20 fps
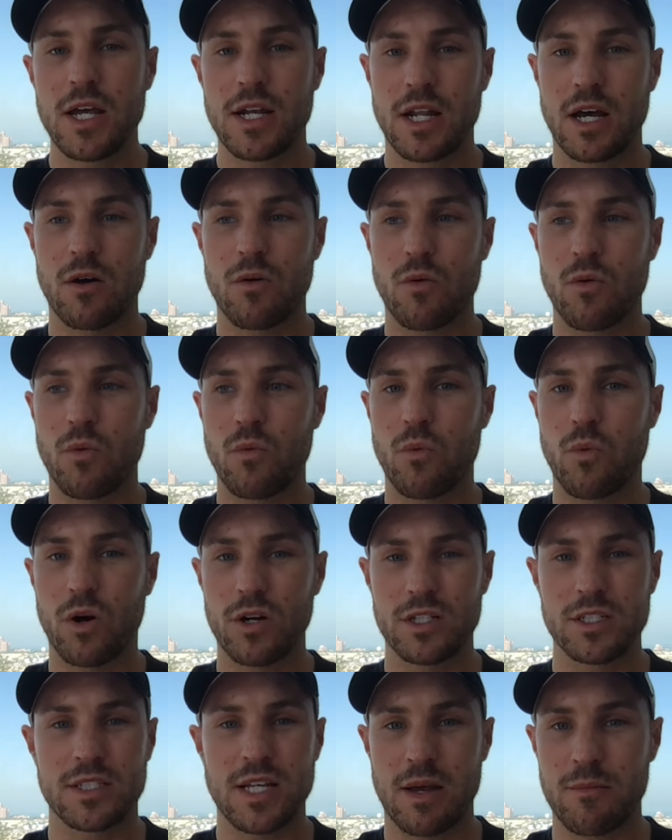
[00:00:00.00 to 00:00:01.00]
Now,
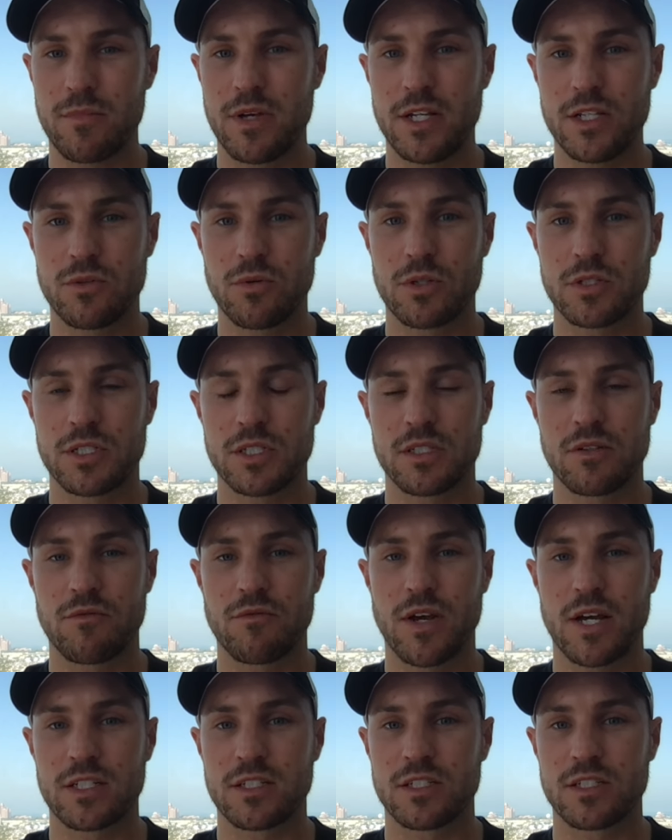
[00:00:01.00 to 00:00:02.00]
what does that mean to us as
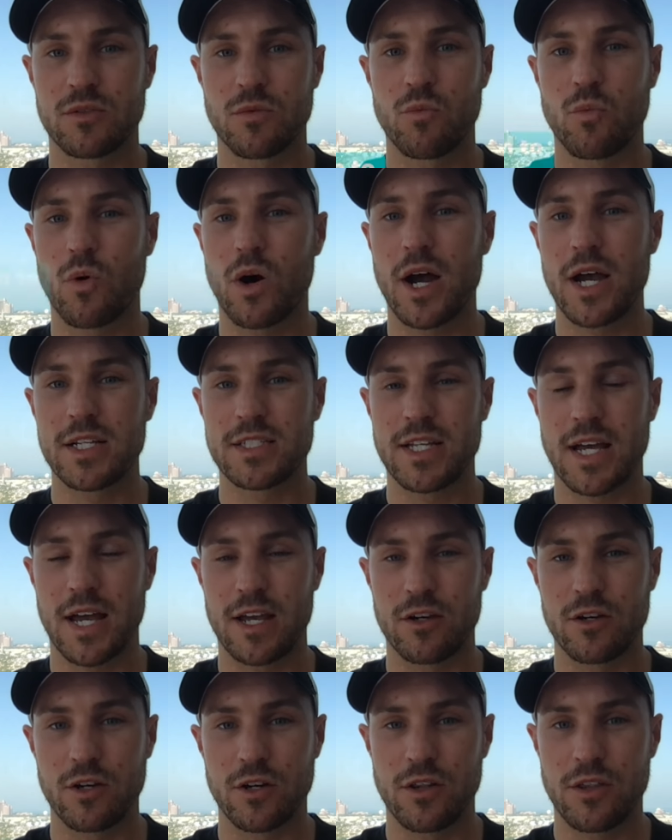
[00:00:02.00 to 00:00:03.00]
investors, and why is that
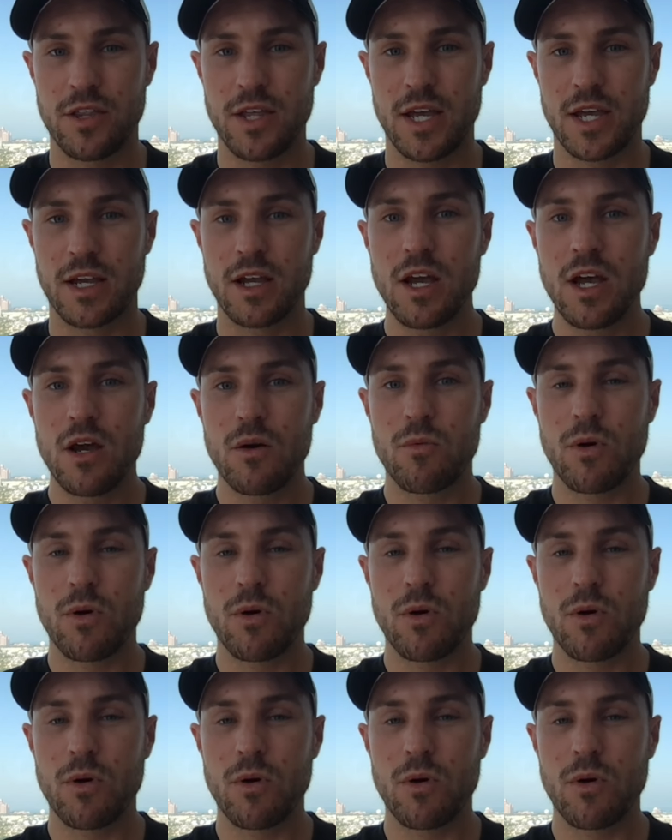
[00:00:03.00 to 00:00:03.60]
a good thing?